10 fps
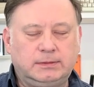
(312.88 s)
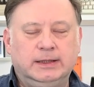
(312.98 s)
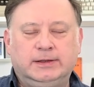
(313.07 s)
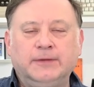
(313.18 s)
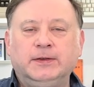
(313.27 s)

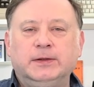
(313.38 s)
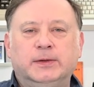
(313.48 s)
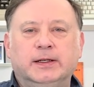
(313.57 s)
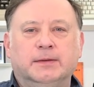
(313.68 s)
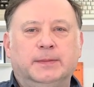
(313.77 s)
Definitely
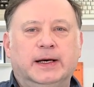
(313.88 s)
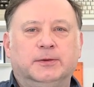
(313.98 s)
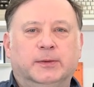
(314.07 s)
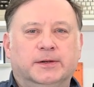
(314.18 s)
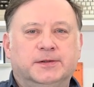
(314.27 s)
one of the better
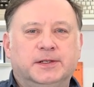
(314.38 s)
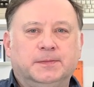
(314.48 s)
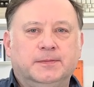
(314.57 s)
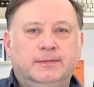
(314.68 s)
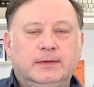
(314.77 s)
ones.
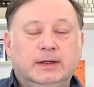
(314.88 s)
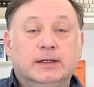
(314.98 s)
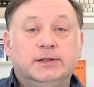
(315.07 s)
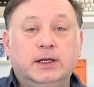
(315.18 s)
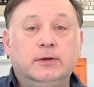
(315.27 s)

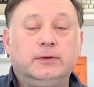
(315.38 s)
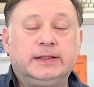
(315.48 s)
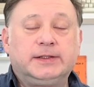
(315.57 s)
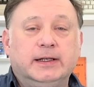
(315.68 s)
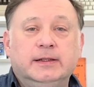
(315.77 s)
So
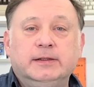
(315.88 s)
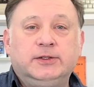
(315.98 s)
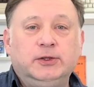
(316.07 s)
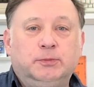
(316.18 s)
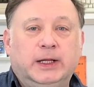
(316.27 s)
let's get
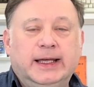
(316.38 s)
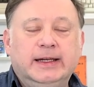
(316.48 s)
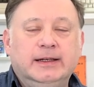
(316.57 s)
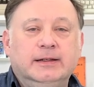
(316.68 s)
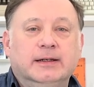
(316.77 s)
into
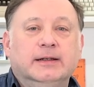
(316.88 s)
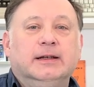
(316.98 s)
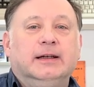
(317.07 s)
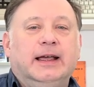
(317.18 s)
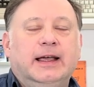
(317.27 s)
playing,
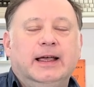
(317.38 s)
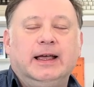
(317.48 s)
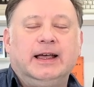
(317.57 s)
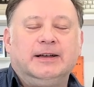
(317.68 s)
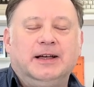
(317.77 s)

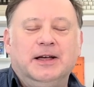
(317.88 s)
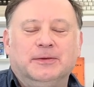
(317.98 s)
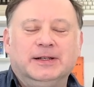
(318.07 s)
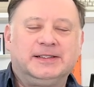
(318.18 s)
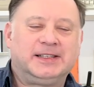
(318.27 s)
I
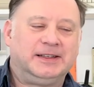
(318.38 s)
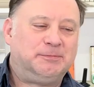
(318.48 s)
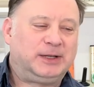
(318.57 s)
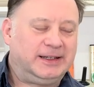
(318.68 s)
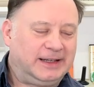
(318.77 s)
want to say
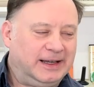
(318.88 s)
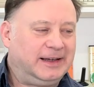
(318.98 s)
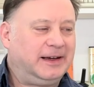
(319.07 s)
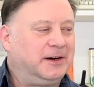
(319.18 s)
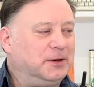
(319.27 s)
playing
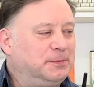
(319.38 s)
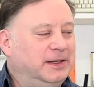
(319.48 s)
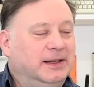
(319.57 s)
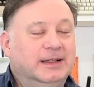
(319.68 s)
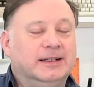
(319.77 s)

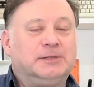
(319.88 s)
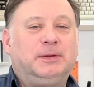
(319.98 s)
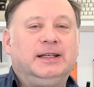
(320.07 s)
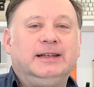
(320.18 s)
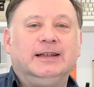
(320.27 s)
AARP. Let's
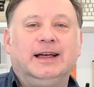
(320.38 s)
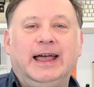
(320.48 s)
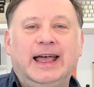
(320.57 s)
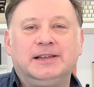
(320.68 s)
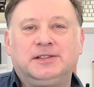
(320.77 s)
playing
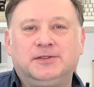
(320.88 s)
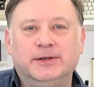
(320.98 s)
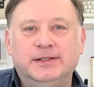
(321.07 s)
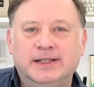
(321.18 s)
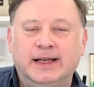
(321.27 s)

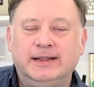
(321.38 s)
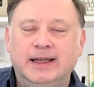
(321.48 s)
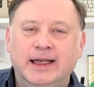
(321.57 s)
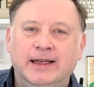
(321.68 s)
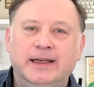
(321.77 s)
Asteroids on
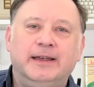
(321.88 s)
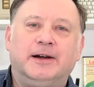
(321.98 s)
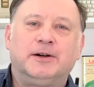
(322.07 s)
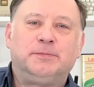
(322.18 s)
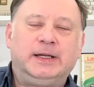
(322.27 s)
the
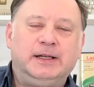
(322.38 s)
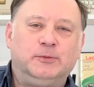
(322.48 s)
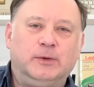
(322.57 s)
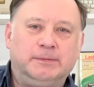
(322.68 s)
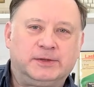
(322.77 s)
AARP
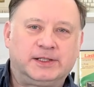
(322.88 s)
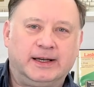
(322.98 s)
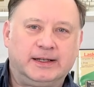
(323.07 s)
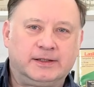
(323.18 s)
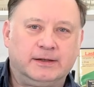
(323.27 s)

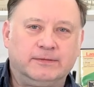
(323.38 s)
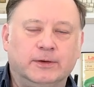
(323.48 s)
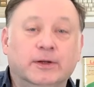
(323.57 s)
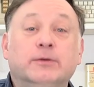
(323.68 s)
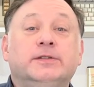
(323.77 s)
website. For
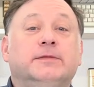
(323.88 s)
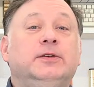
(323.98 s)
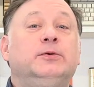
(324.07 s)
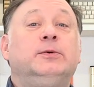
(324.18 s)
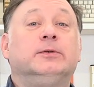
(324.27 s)
those of
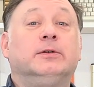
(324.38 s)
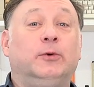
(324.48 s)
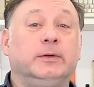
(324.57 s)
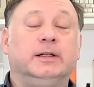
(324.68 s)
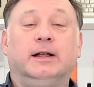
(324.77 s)
you who are
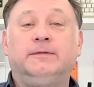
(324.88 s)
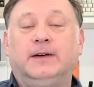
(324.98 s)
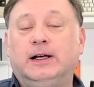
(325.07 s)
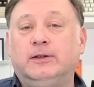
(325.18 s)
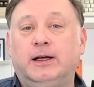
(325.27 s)
old enough,
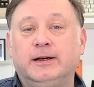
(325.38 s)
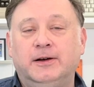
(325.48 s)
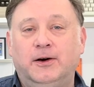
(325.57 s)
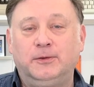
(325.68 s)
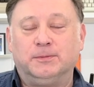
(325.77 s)
follow along at
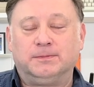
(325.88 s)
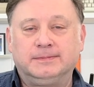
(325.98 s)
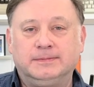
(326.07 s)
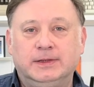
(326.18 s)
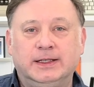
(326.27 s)
home.
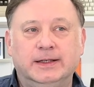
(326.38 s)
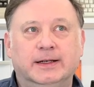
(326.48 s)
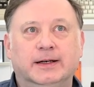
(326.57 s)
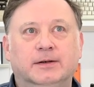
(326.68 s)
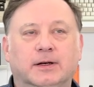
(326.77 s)

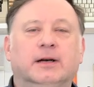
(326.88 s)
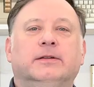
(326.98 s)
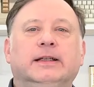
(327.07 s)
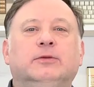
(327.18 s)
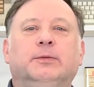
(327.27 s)
The
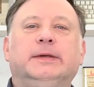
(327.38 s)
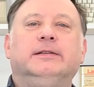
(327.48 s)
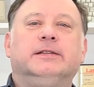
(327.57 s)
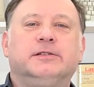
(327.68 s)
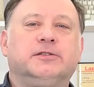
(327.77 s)
link will be in
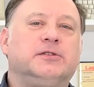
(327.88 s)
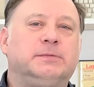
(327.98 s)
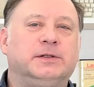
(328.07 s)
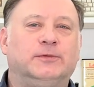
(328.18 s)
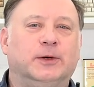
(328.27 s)
the
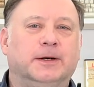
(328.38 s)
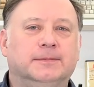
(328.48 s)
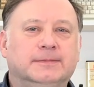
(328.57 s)
description for it.